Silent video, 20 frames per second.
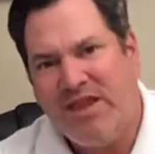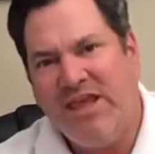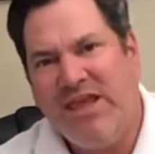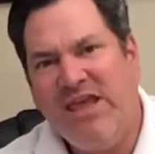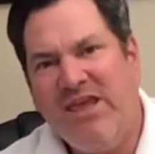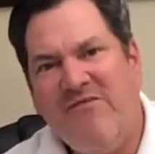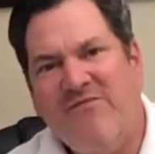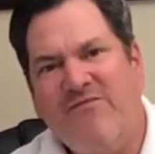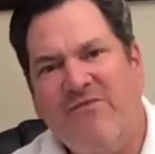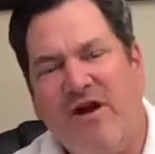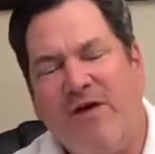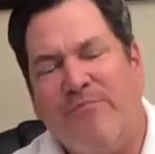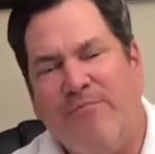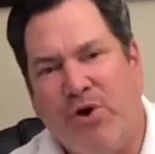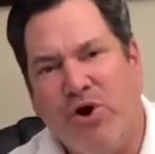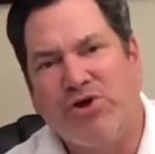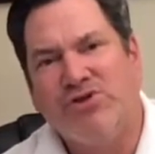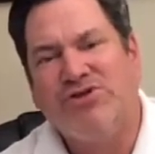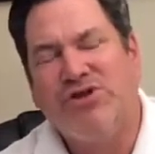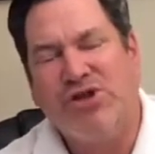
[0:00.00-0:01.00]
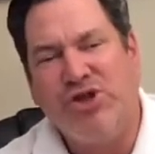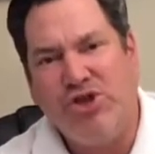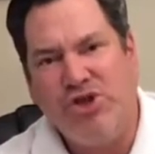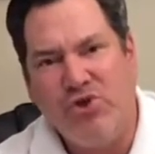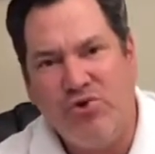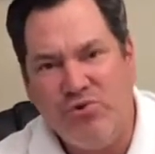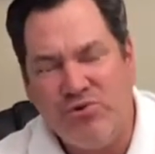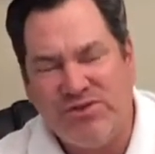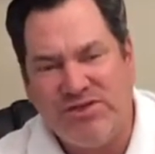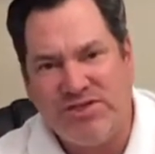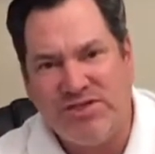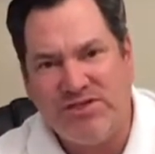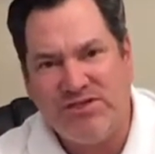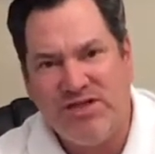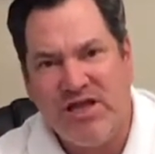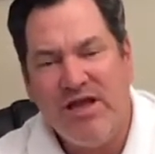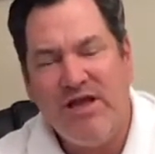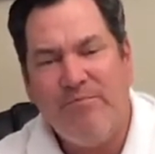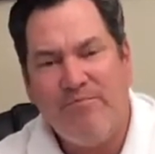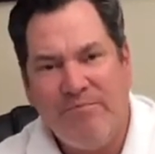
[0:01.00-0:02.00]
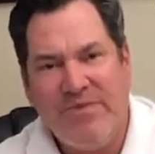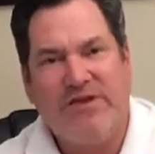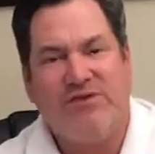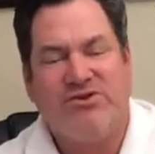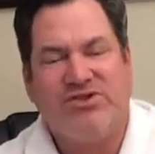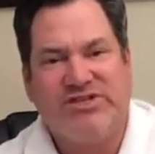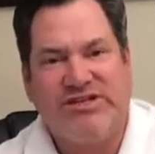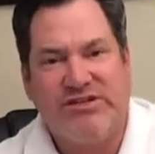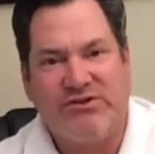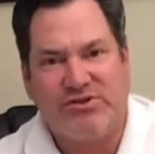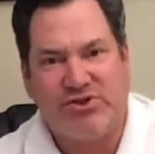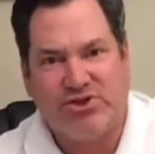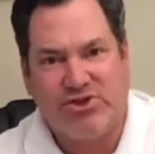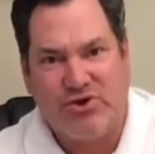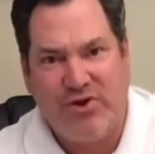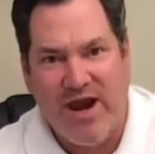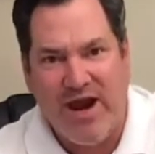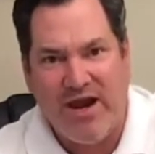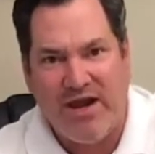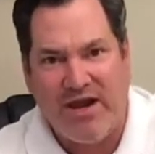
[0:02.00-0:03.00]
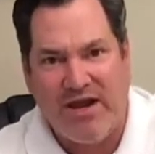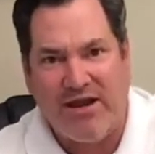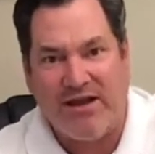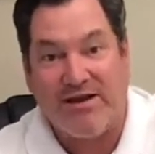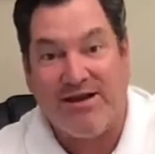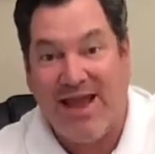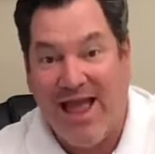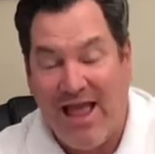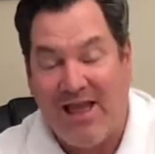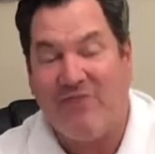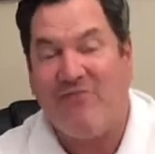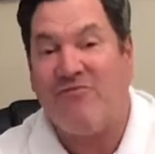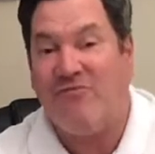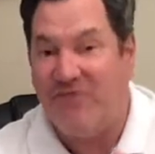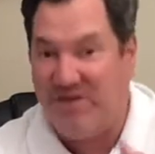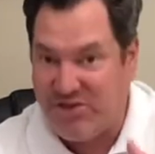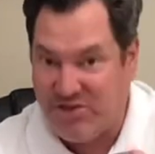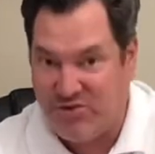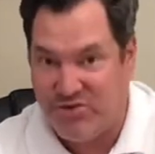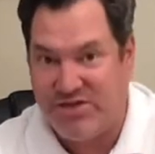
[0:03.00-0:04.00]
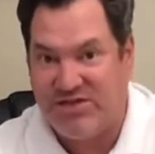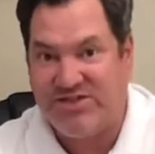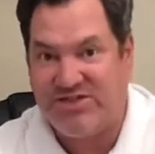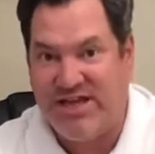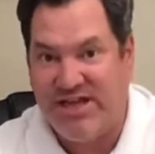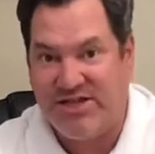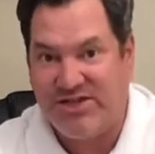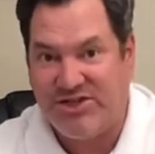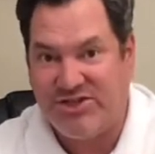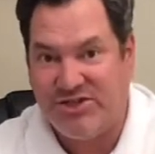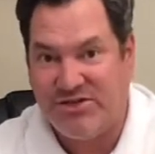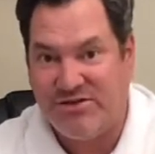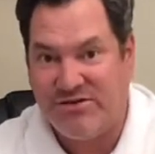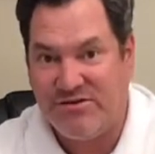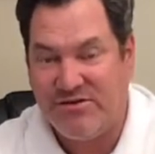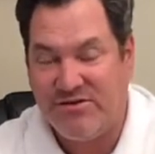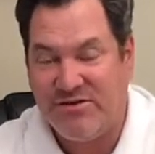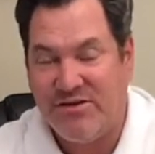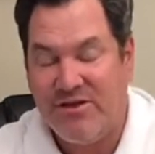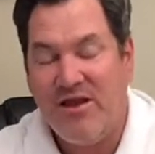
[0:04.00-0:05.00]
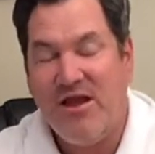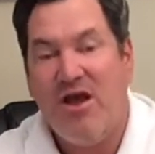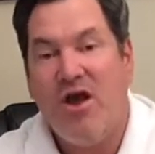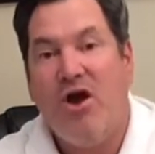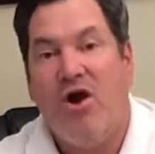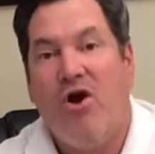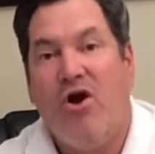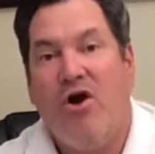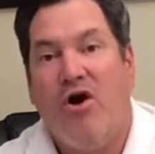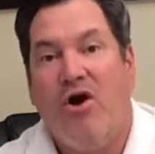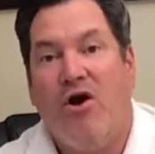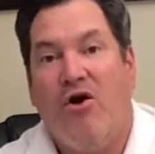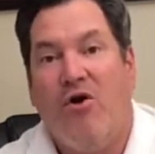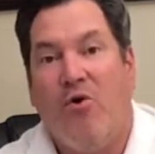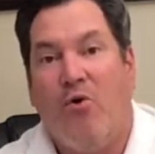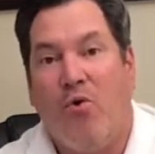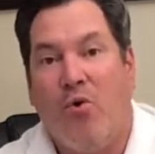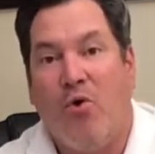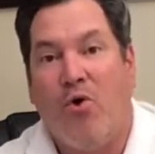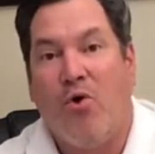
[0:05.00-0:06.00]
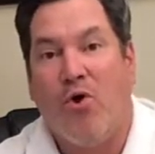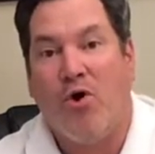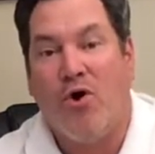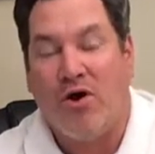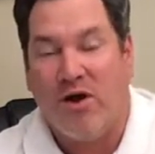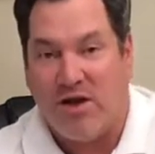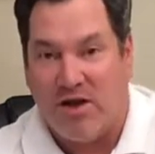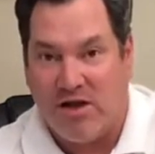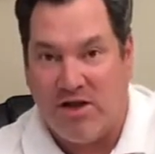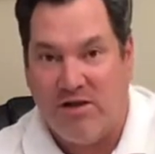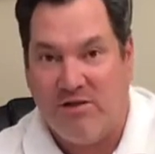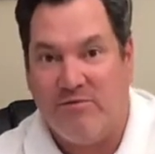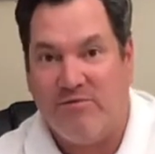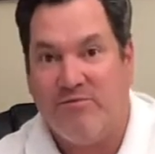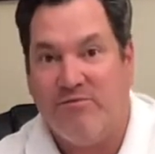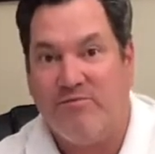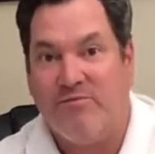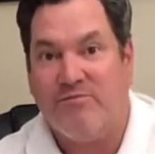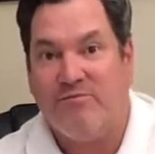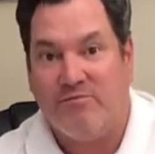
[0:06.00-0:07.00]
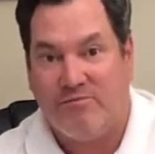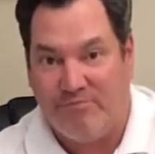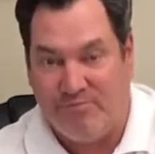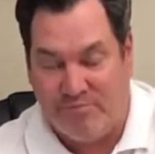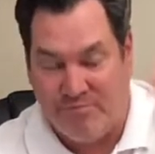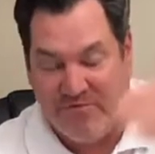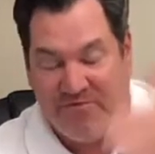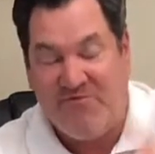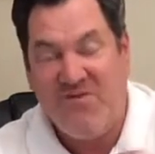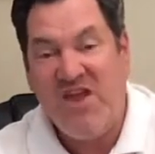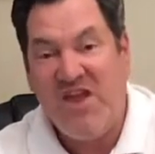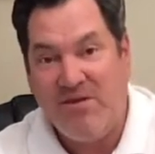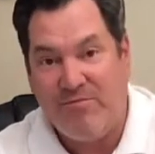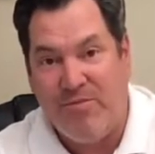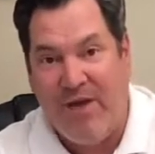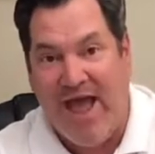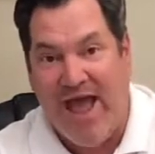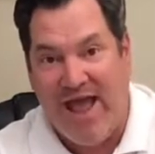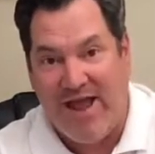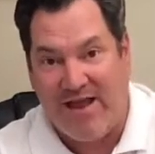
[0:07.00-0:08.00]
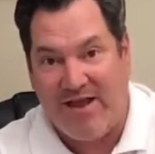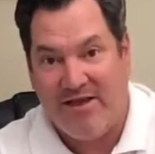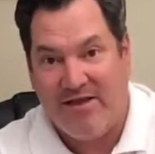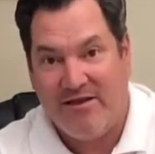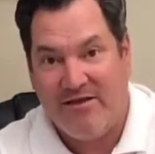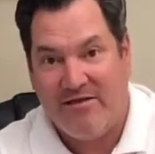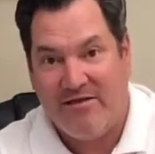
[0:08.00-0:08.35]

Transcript: if a person uses mental skills training like visualization or feedback,